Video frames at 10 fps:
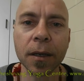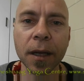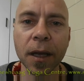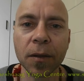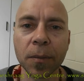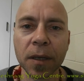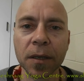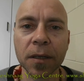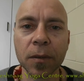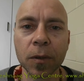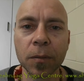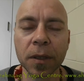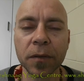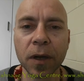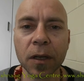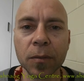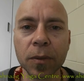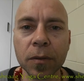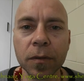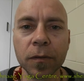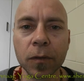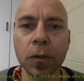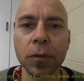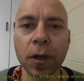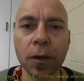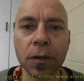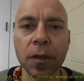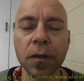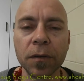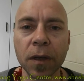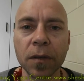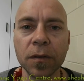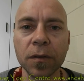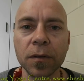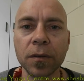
how the mandir will be available for all yogic events.